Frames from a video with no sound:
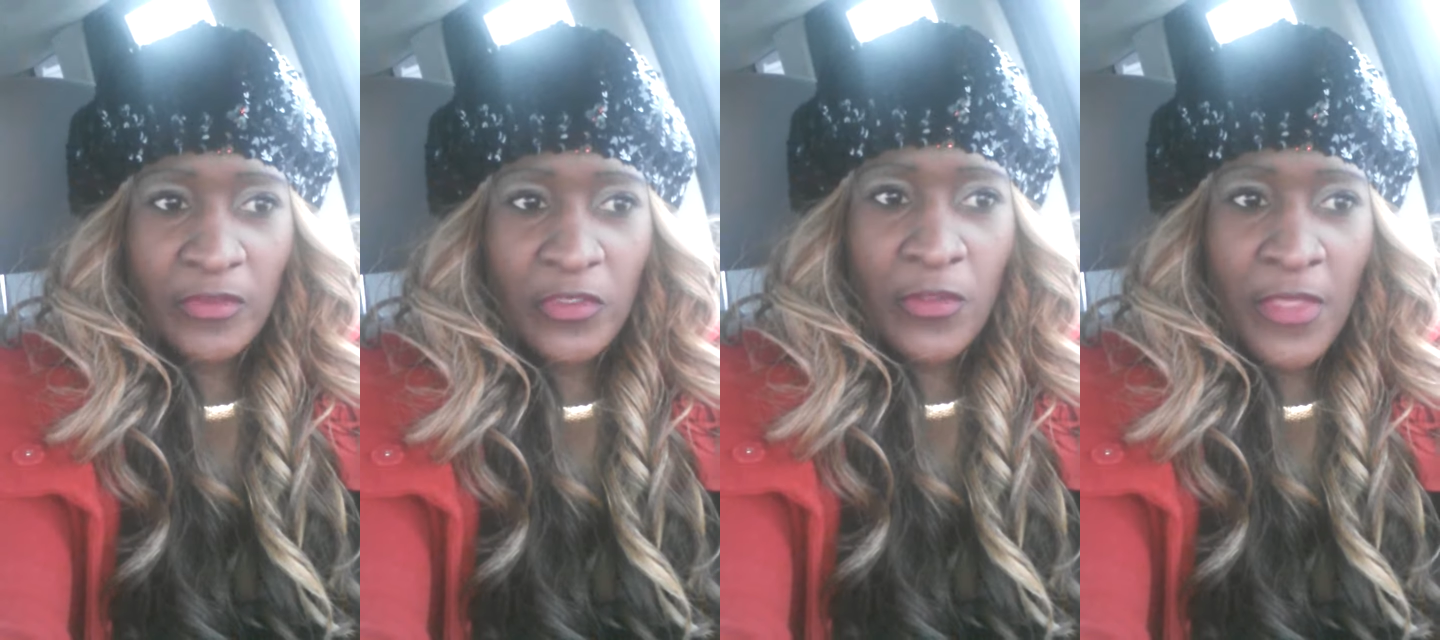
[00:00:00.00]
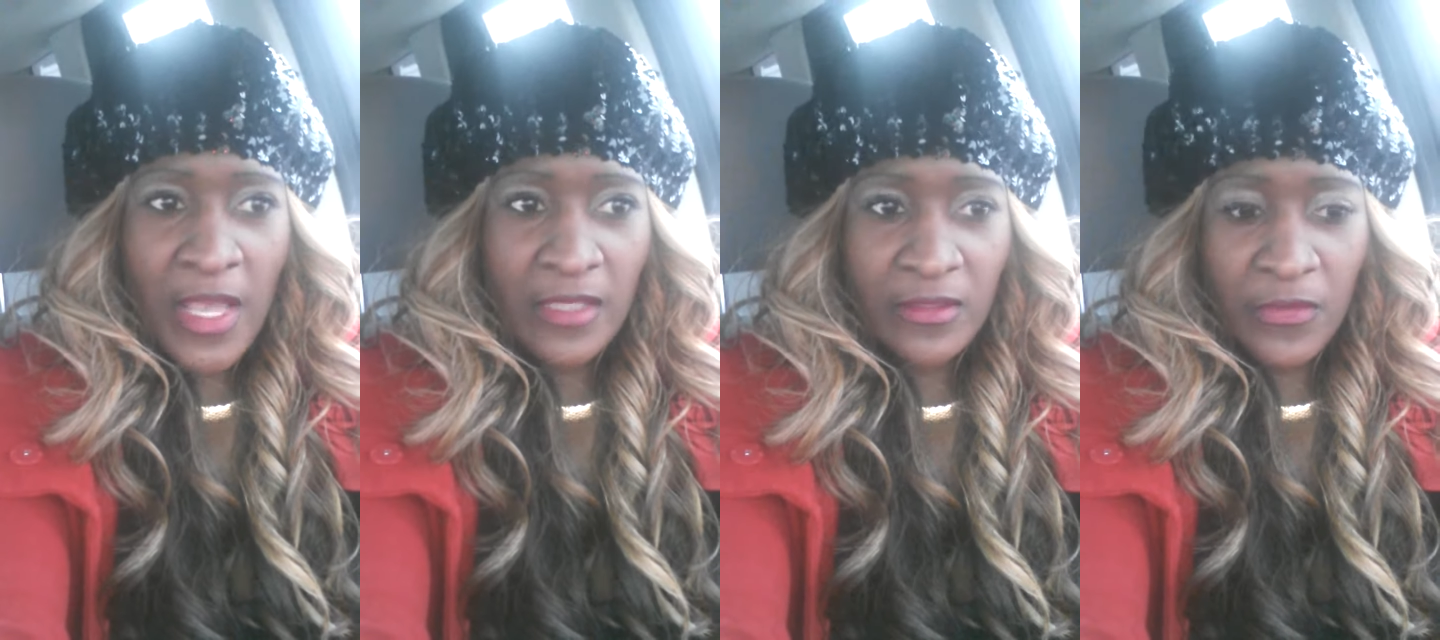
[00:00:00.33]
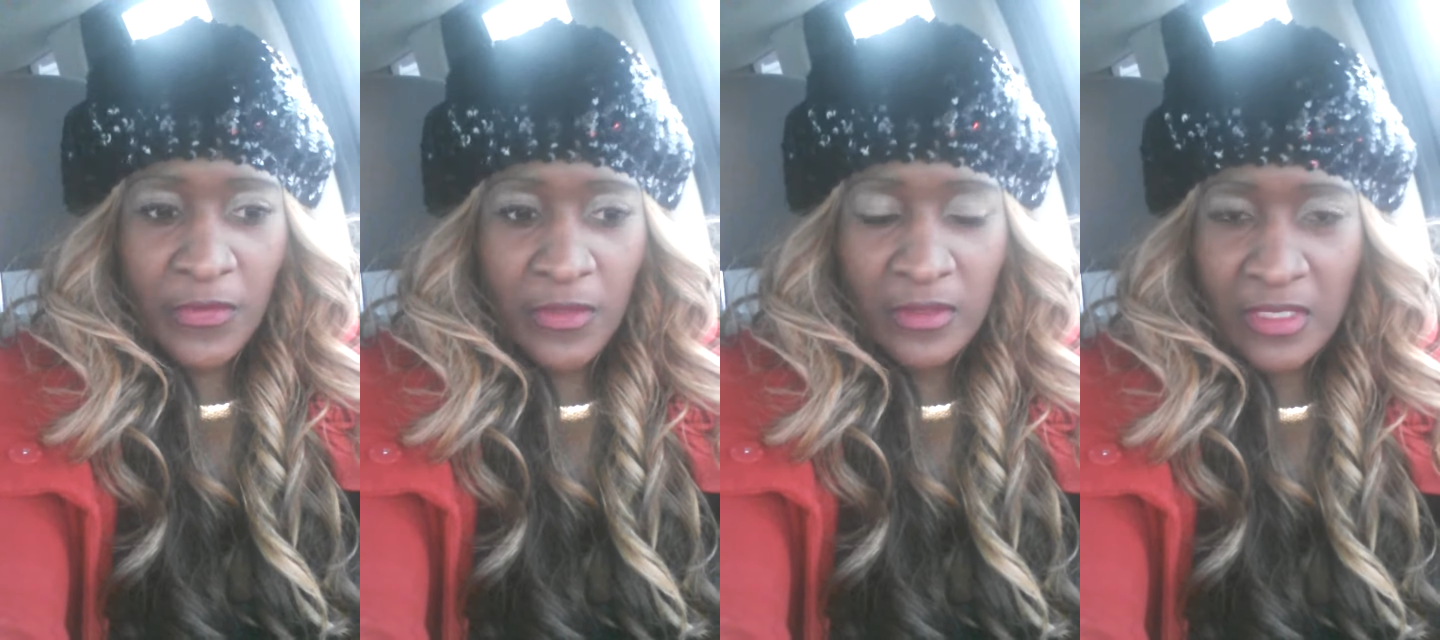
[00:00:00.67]

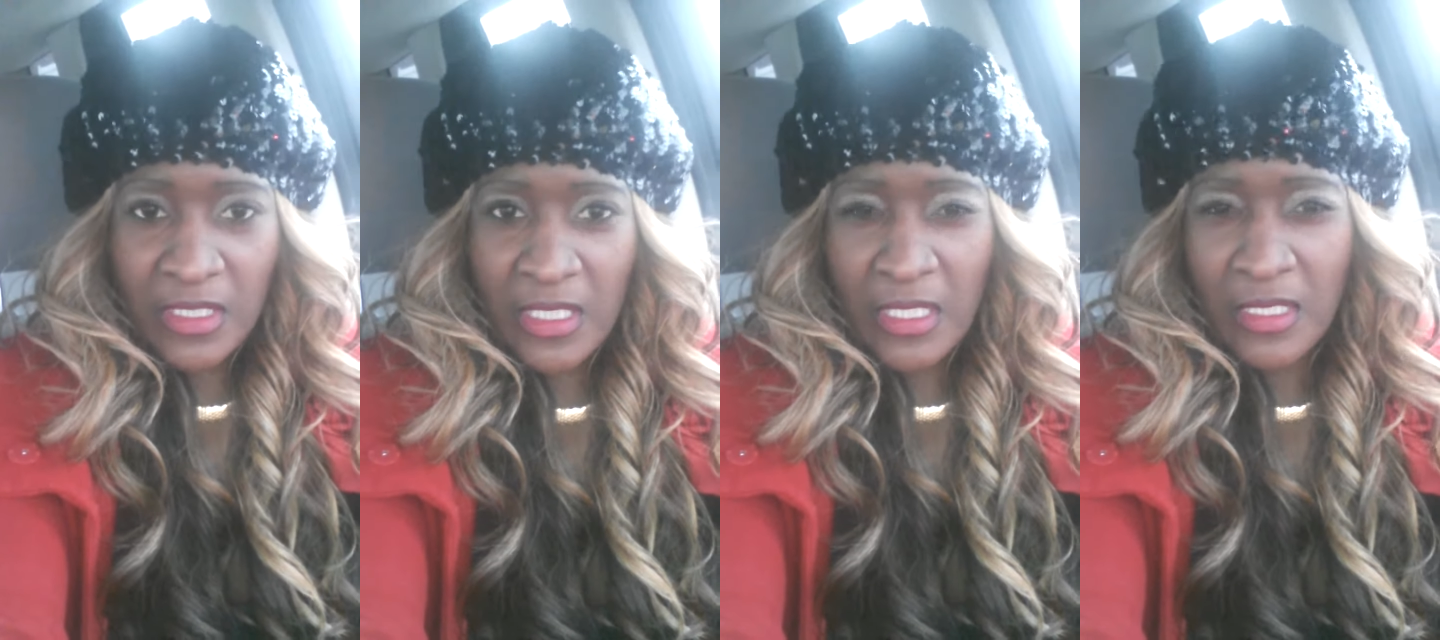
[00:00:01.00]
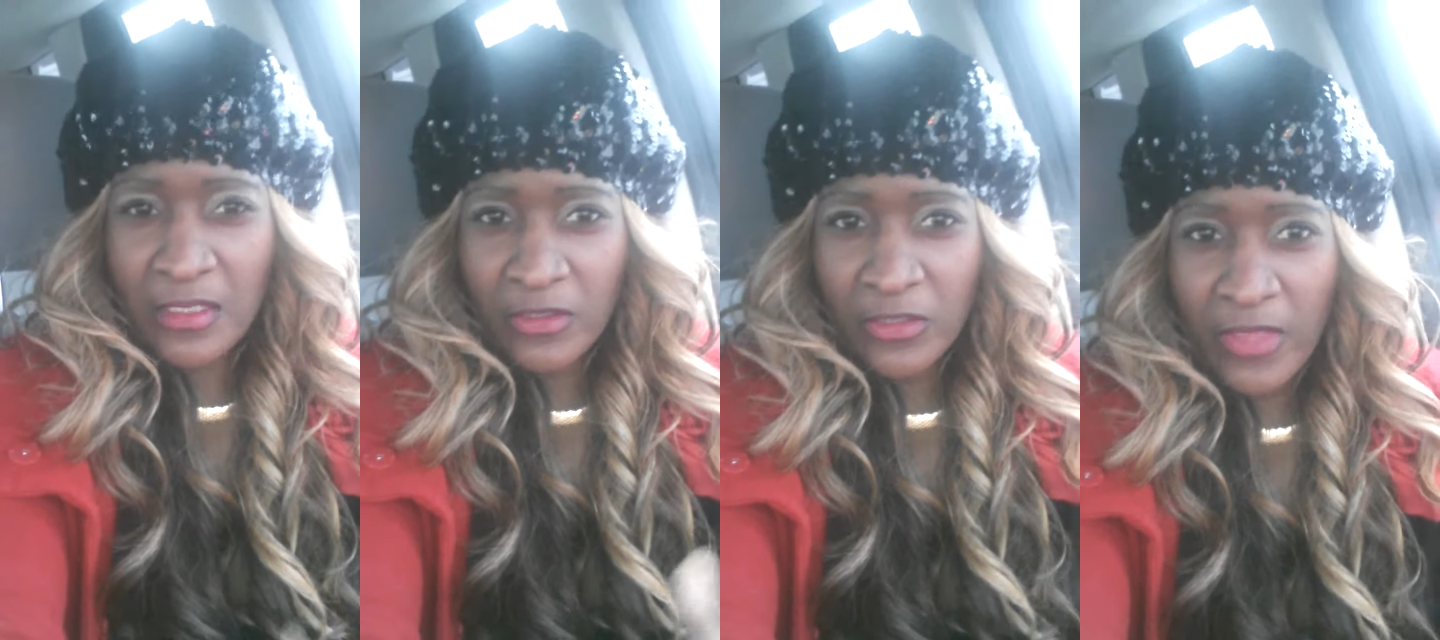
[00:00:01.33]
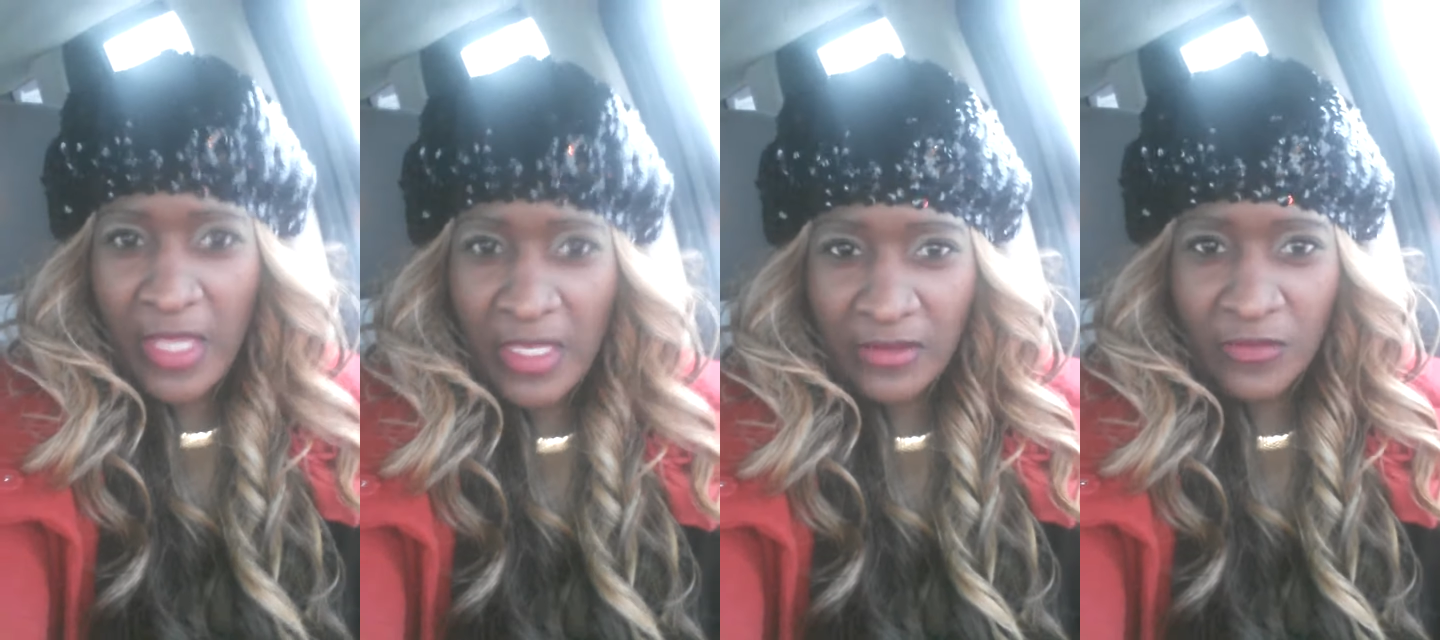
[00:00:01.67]
2013 into
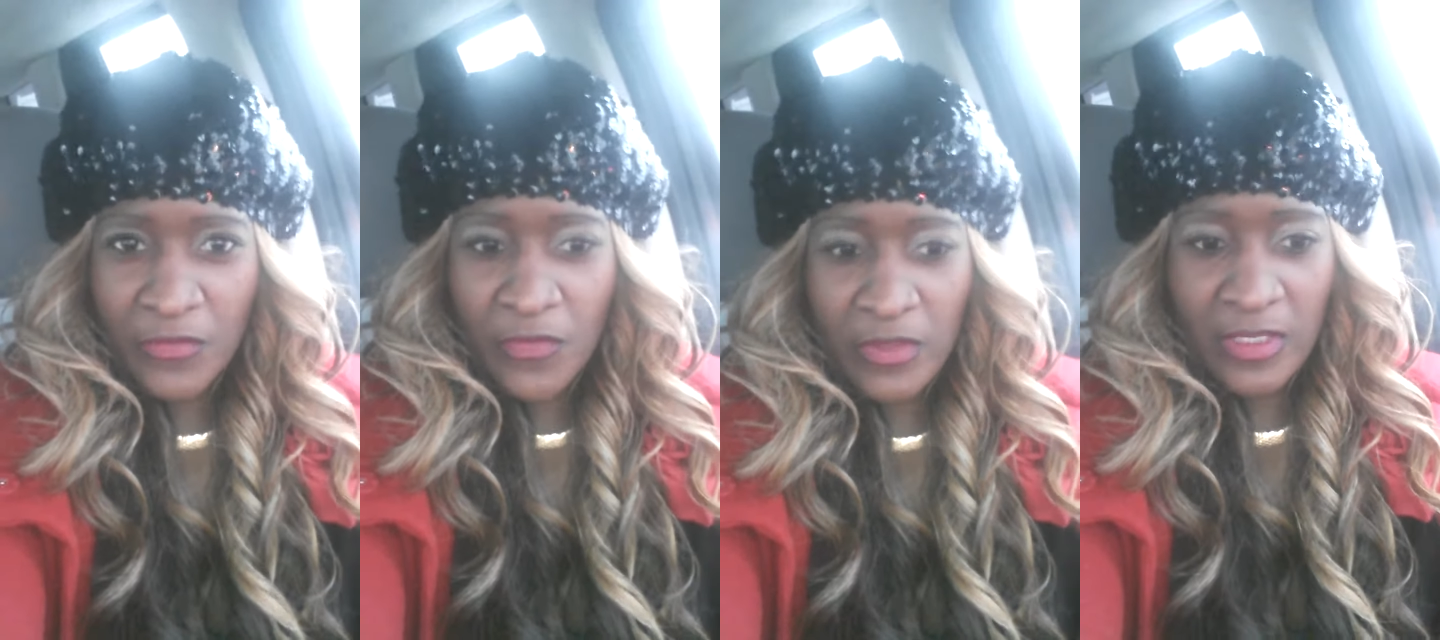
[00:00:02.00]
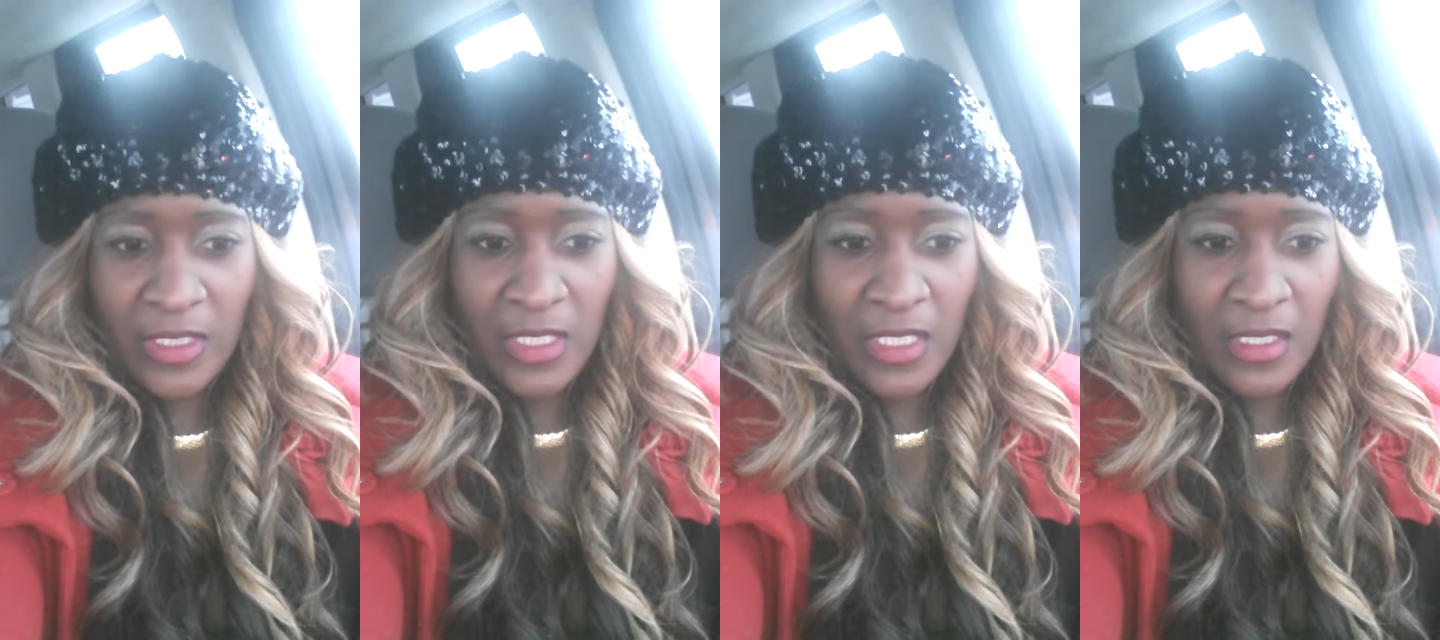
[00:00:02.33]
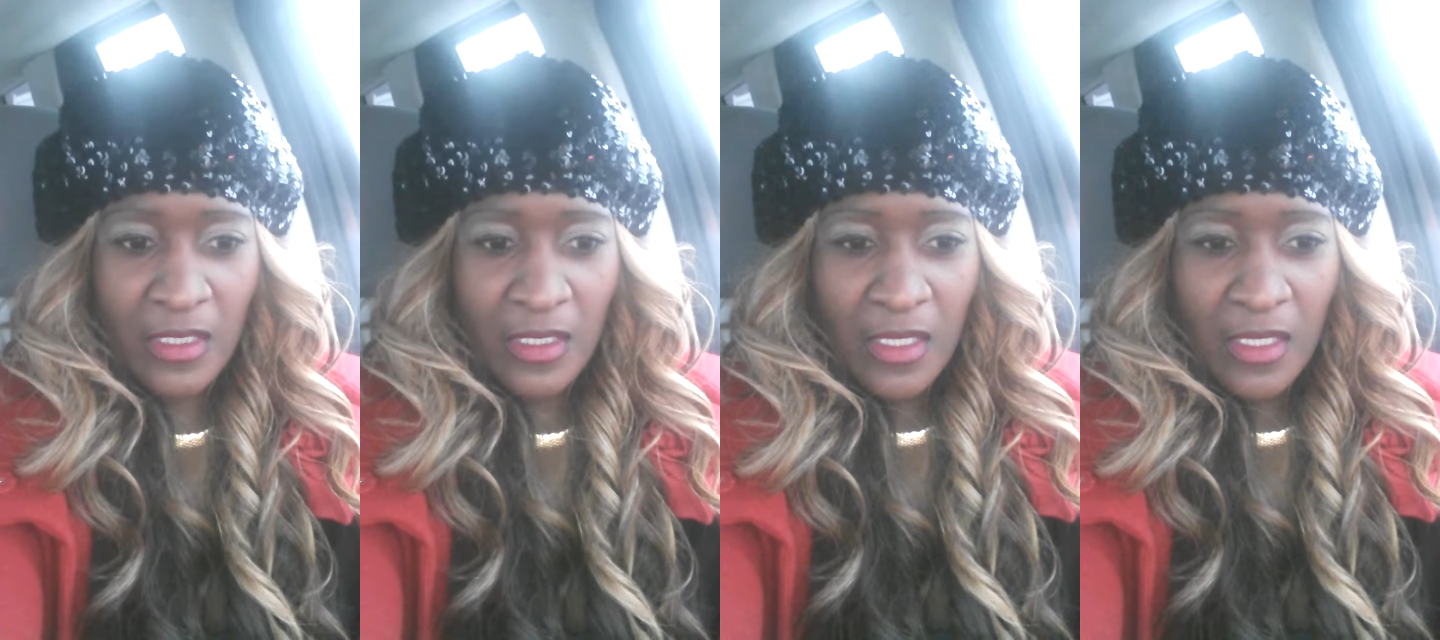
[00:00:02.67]
2014.